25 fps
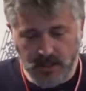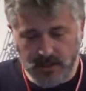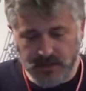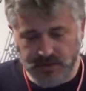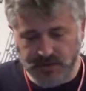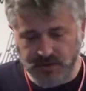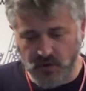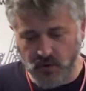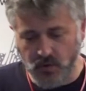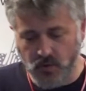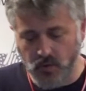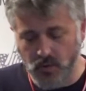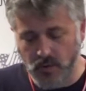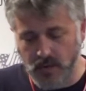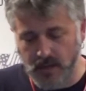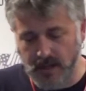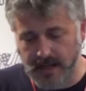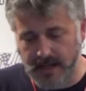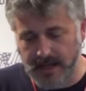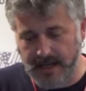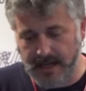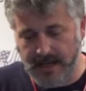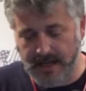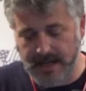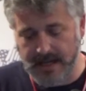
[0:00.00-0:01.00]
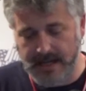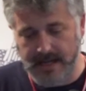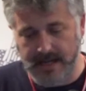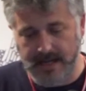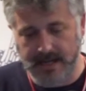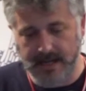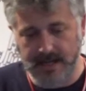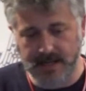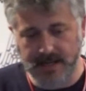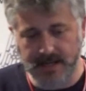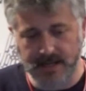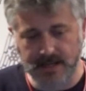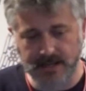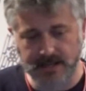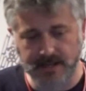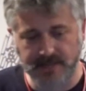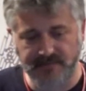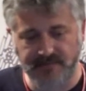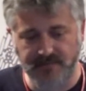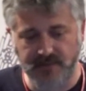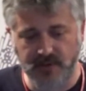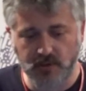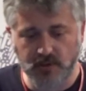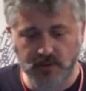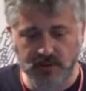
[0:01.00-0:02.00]
So the
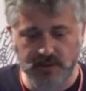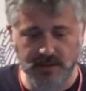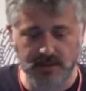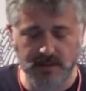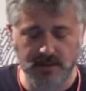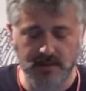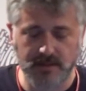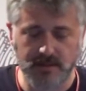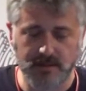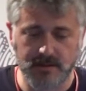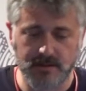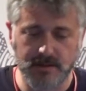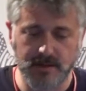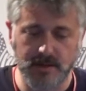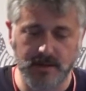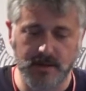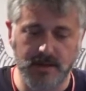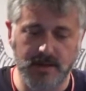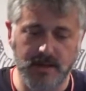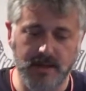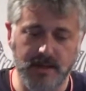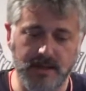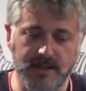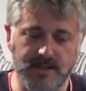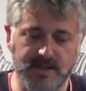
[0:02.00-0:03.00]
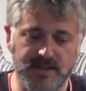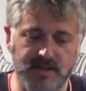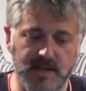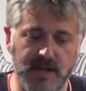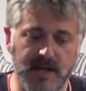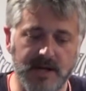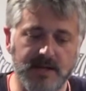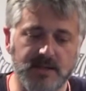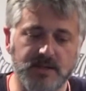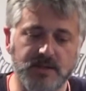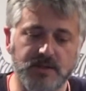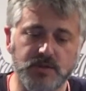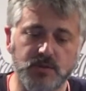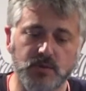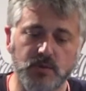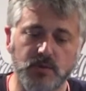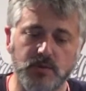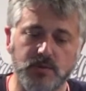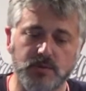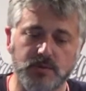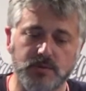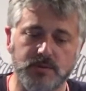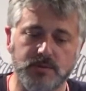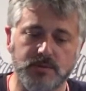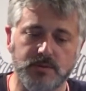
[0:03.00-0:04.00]
future, it starts
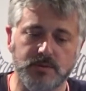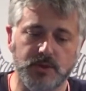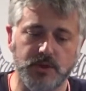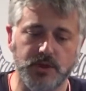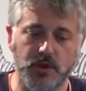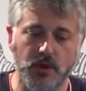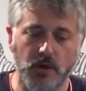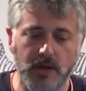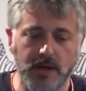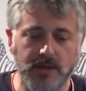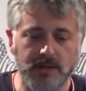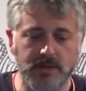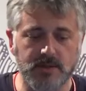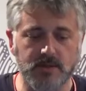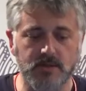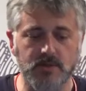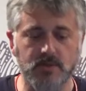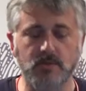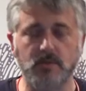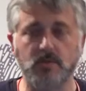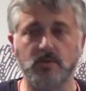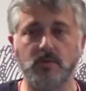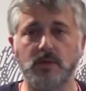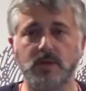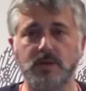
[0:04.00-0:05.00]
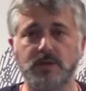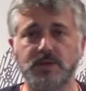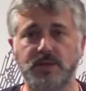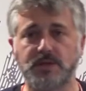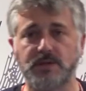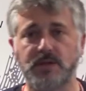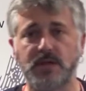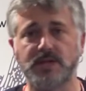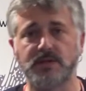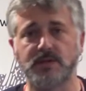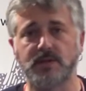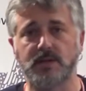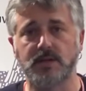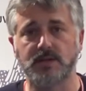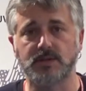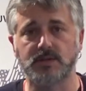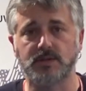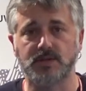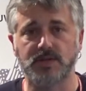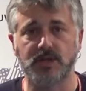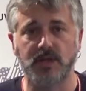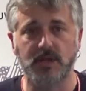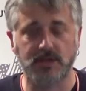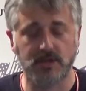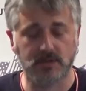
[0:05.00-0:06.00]
to join to international
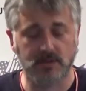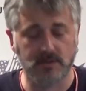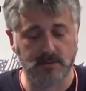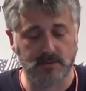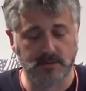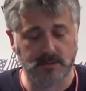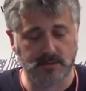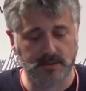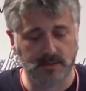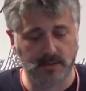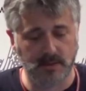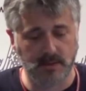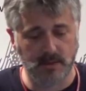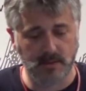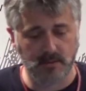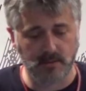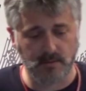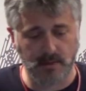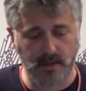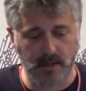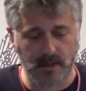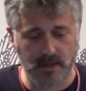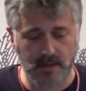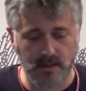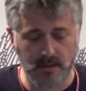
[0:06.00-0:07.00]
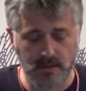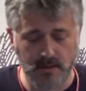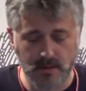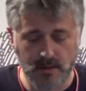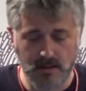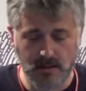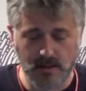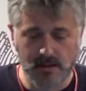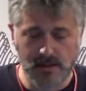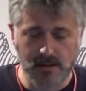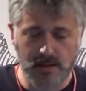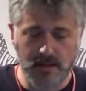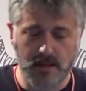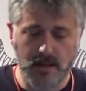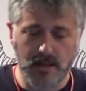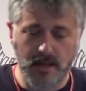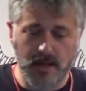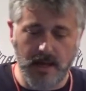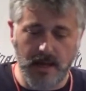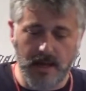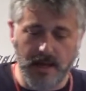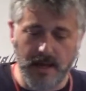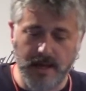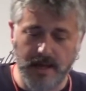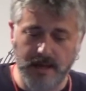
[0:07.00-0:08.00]
associations, okay?
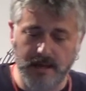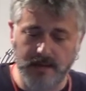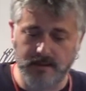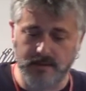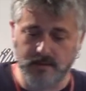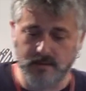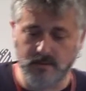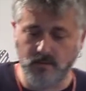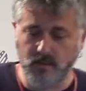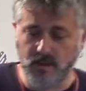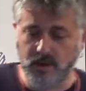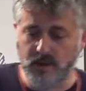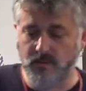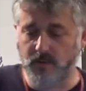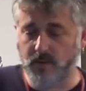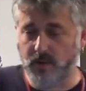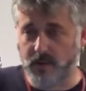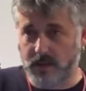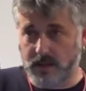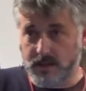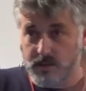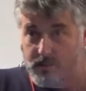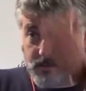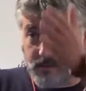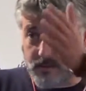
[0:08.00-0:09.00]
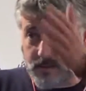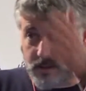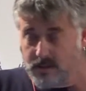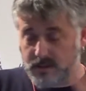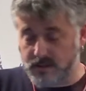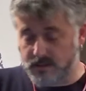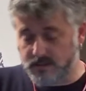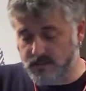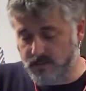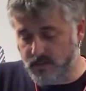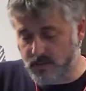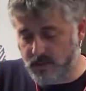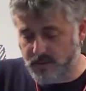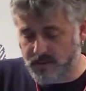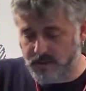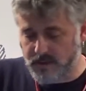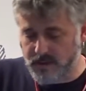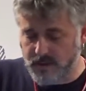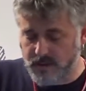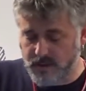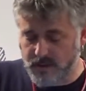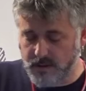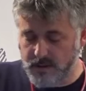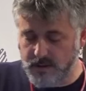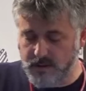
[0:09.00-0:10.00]
And we are working
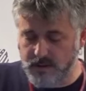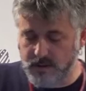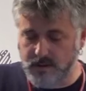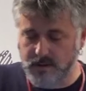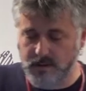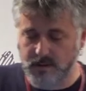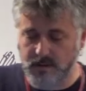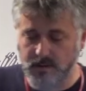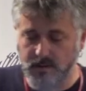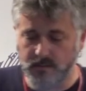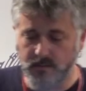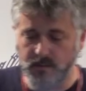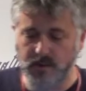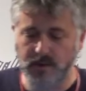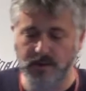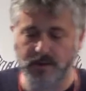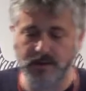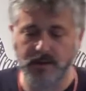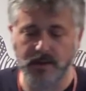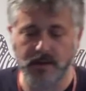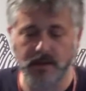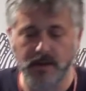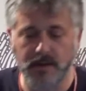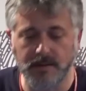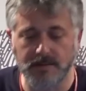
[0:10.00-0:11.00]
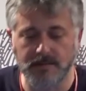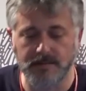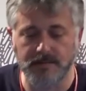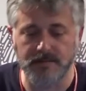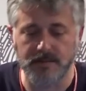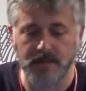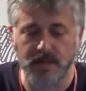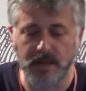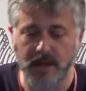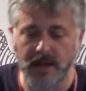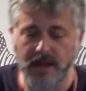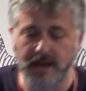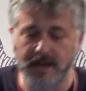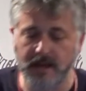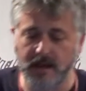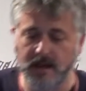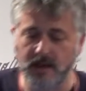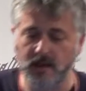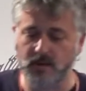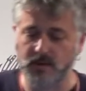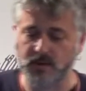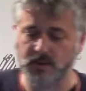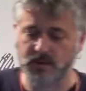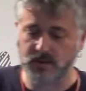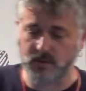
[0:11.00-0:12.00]
with, uh, with um,
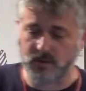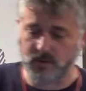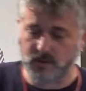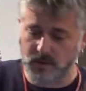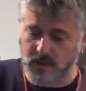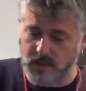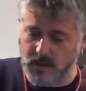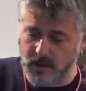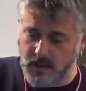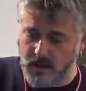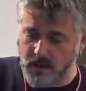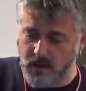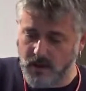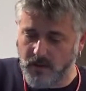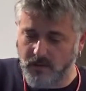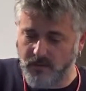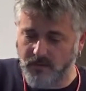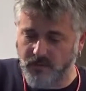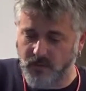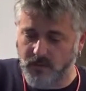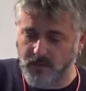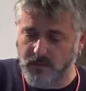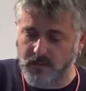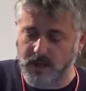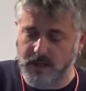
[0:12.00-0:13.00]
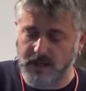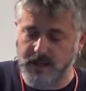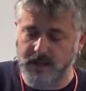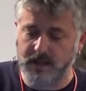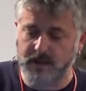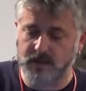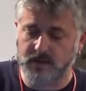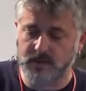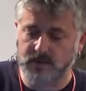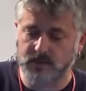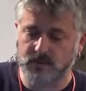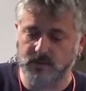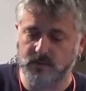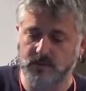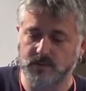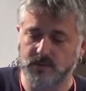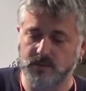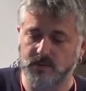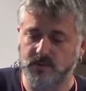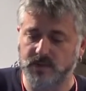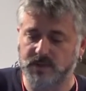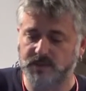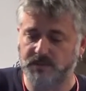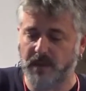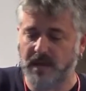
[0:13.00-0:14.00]
Elena also from idea to,
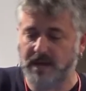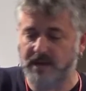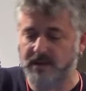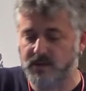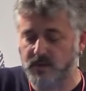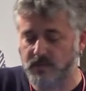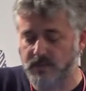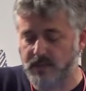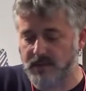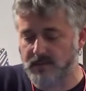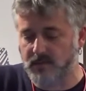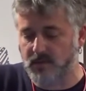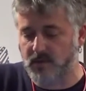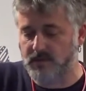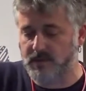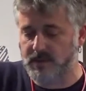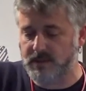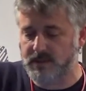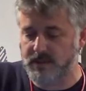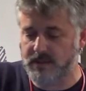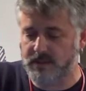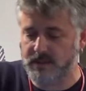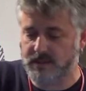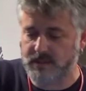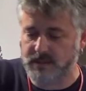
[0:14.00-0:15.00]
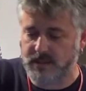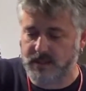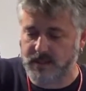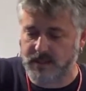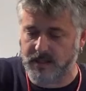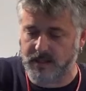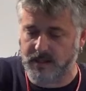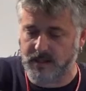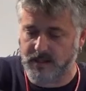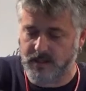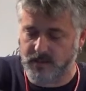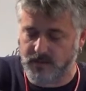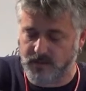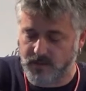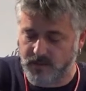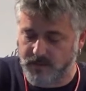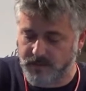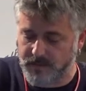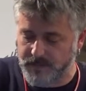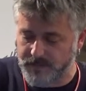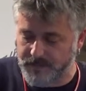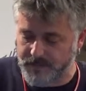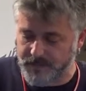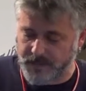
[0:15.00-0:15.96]
to Spain to be involved in DARIAH Europe